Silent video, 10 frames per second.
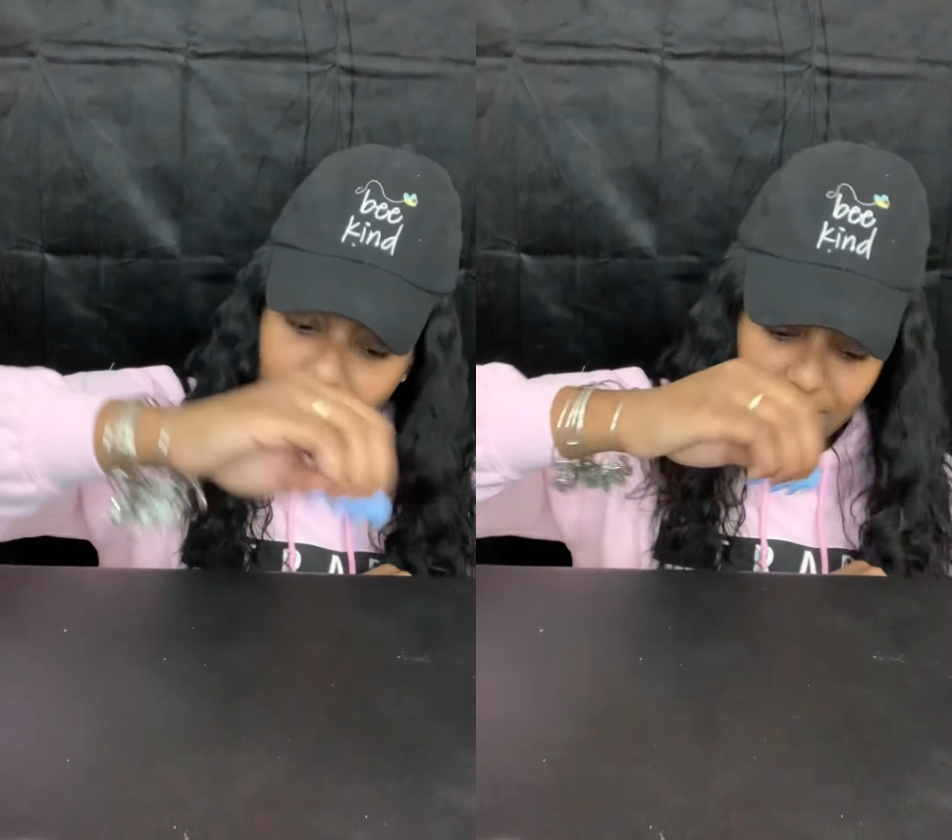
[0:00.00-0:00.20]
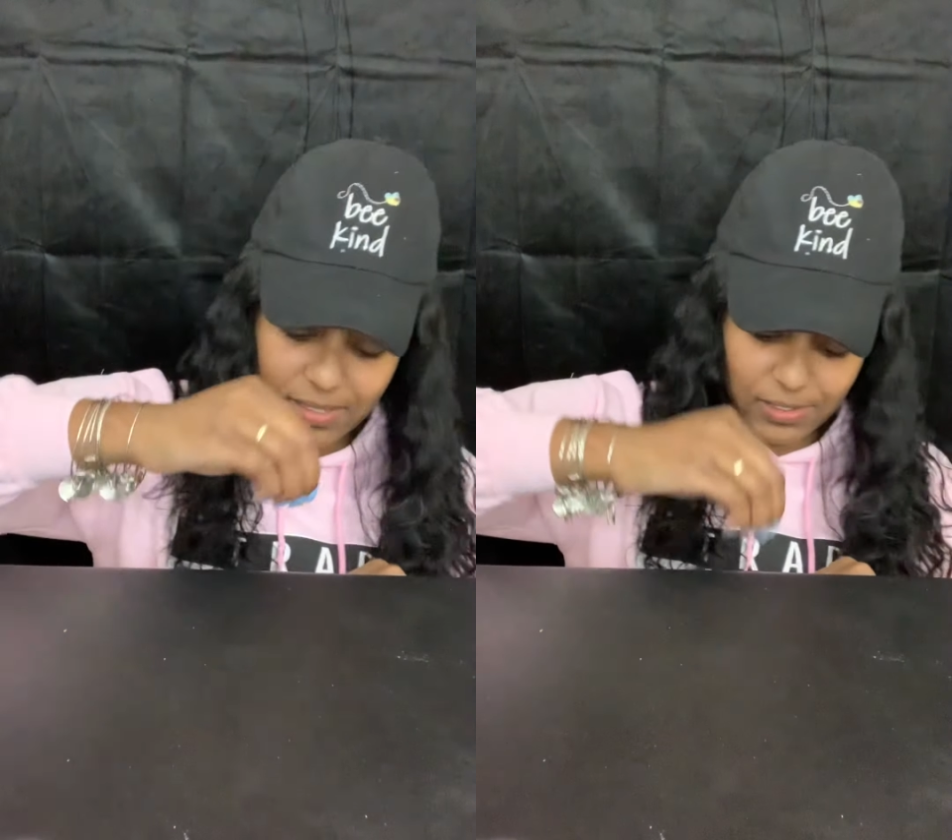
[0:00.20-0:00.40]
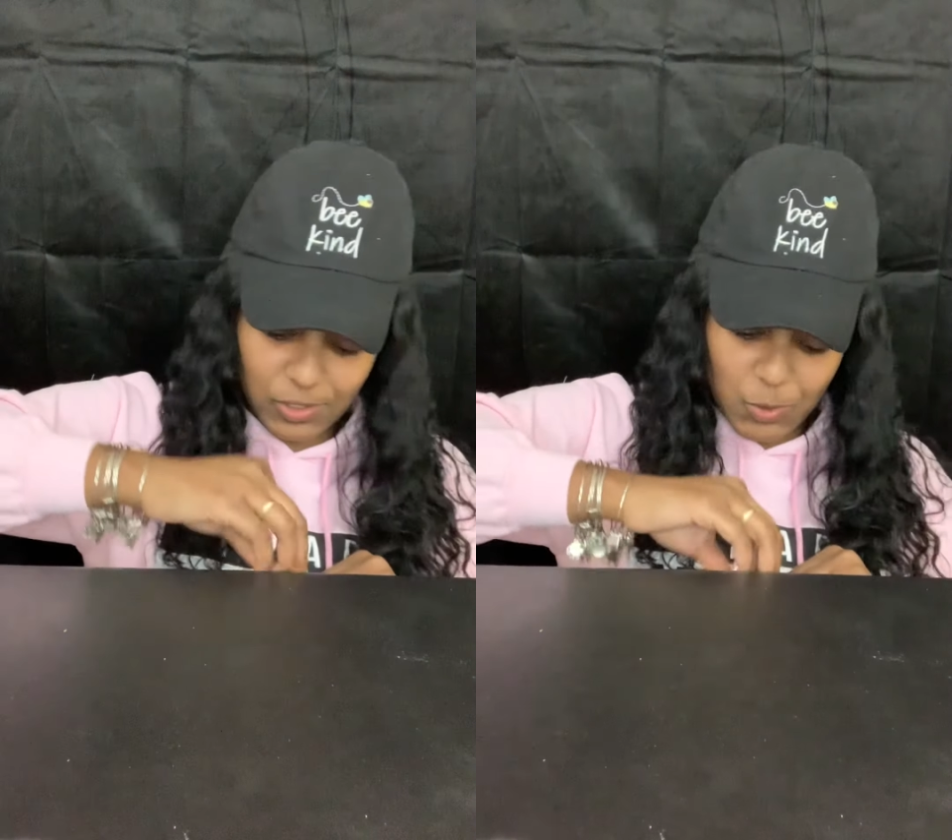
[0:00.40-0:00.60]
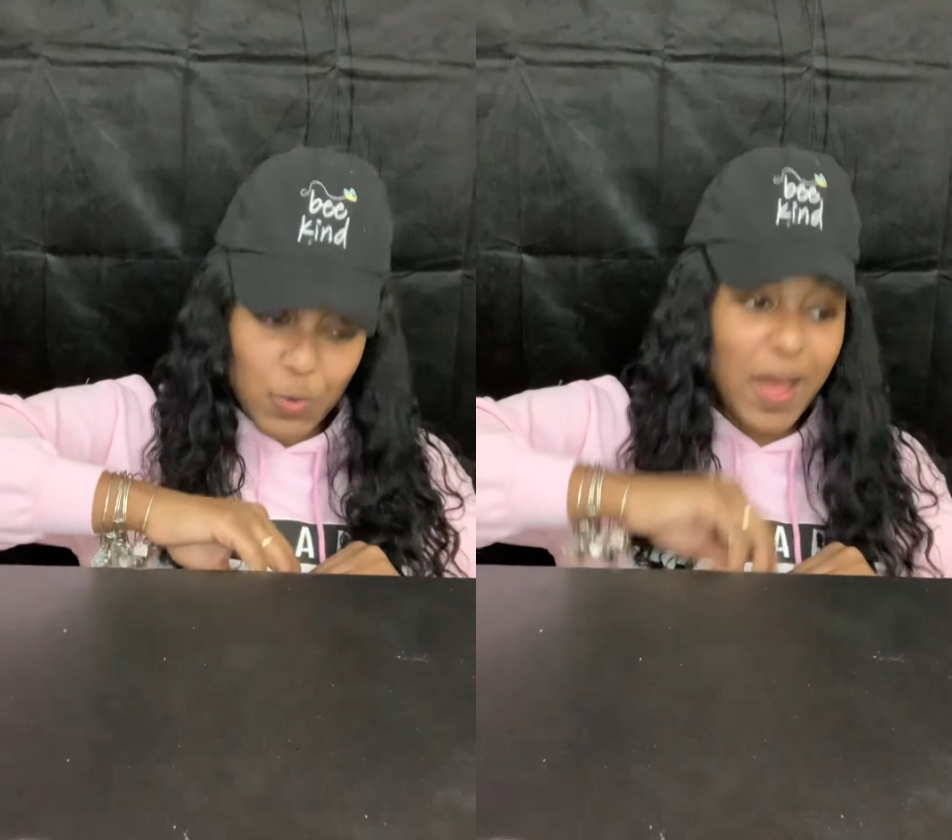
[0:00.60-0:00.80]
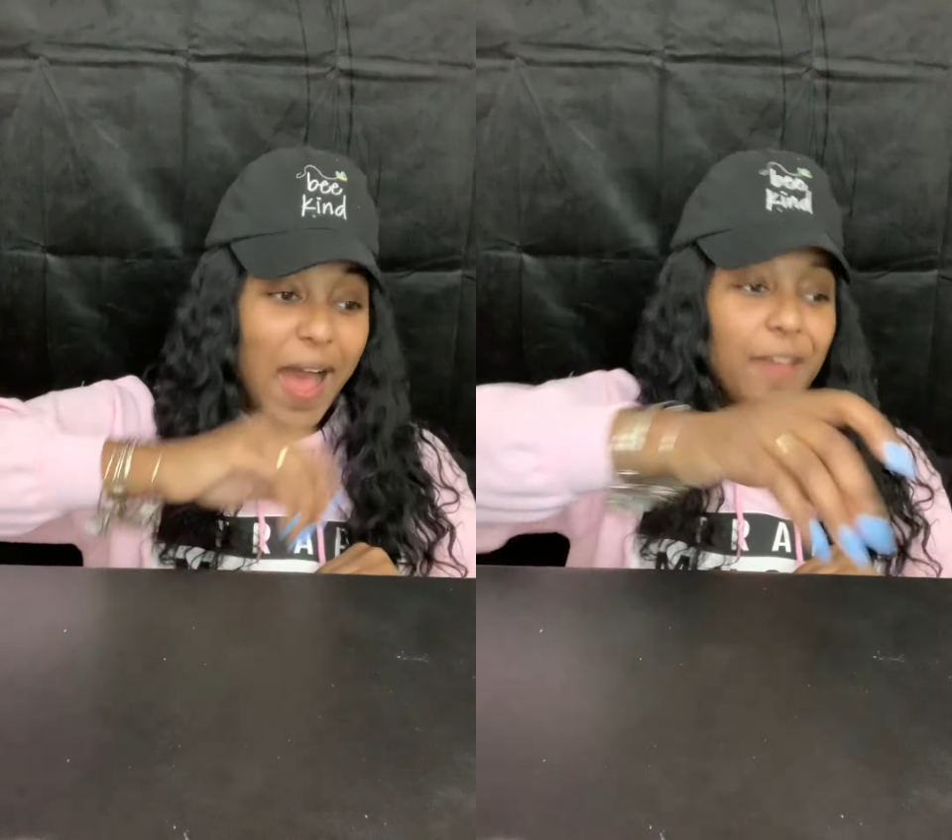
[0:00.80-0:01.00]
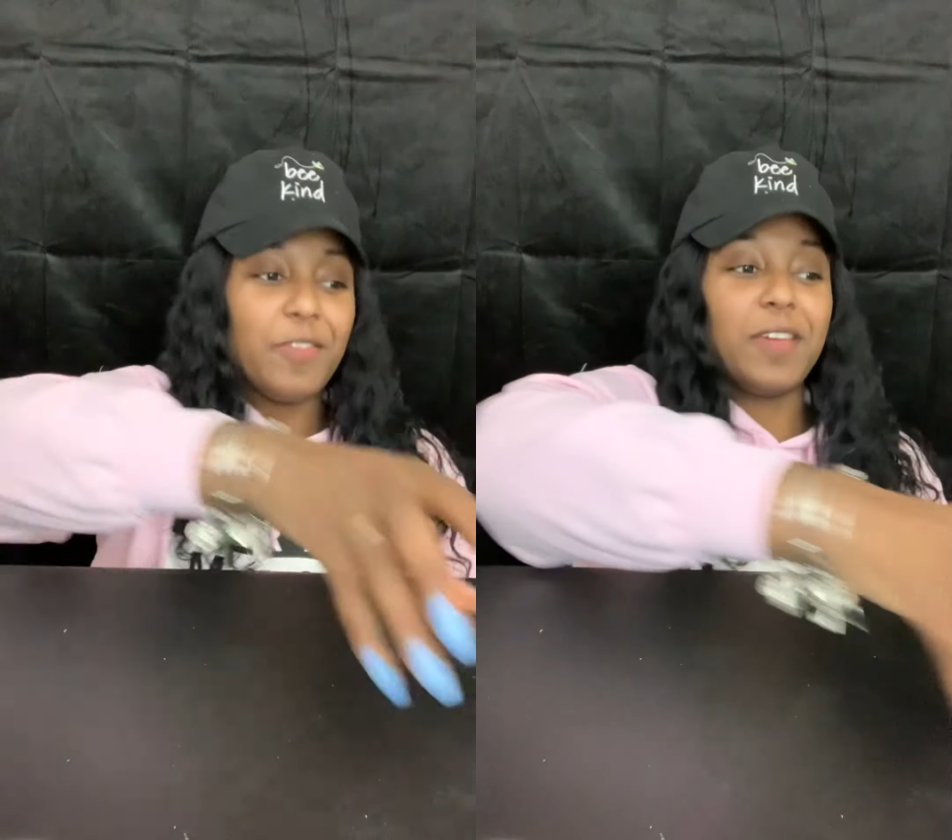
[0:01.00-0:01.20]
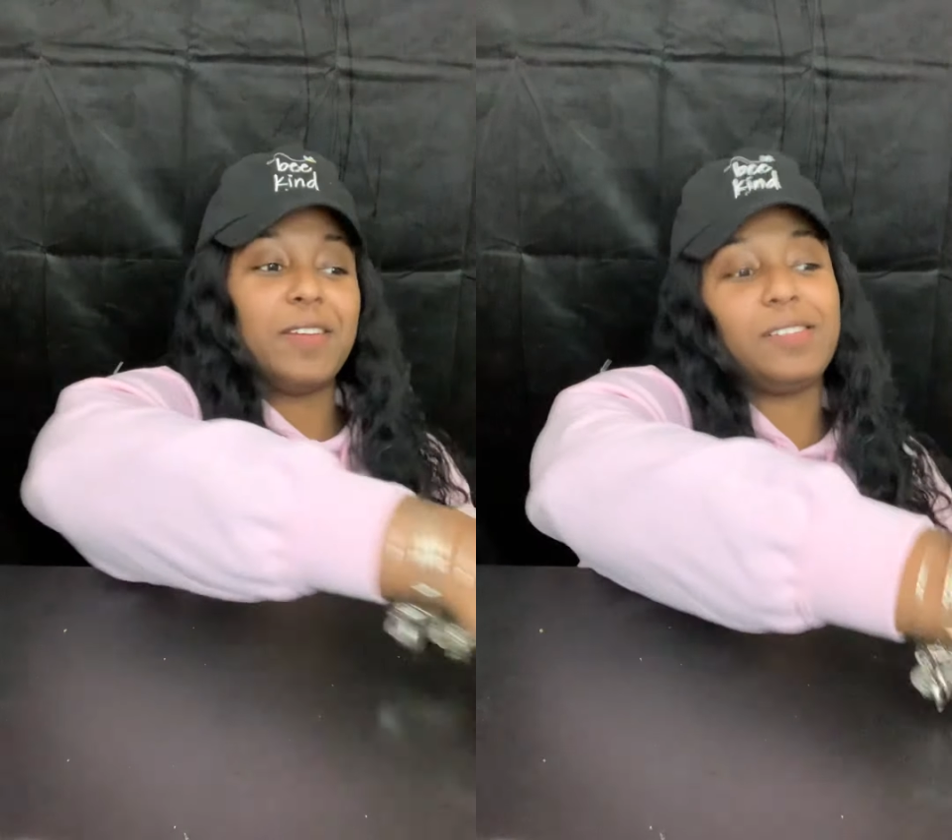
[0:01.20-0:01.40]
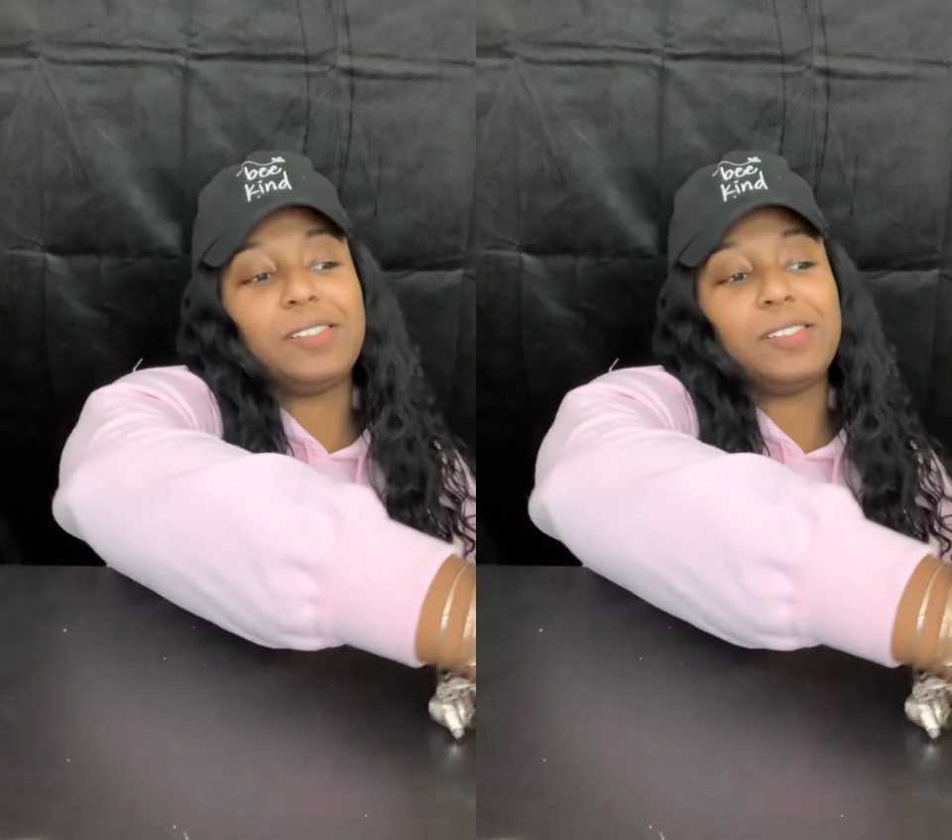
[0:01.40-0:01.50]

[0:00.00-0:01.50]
this. You got this.